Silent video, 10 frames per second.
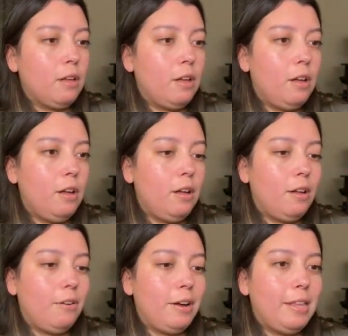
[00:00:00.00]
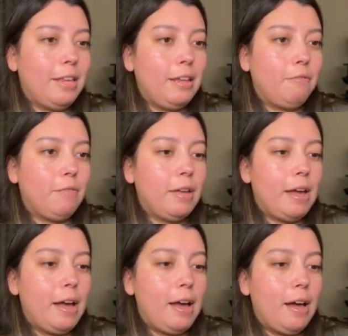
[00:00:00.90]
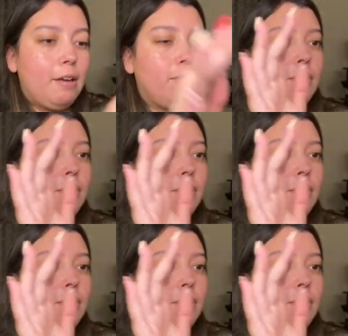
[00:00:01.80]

Oh, and then we have,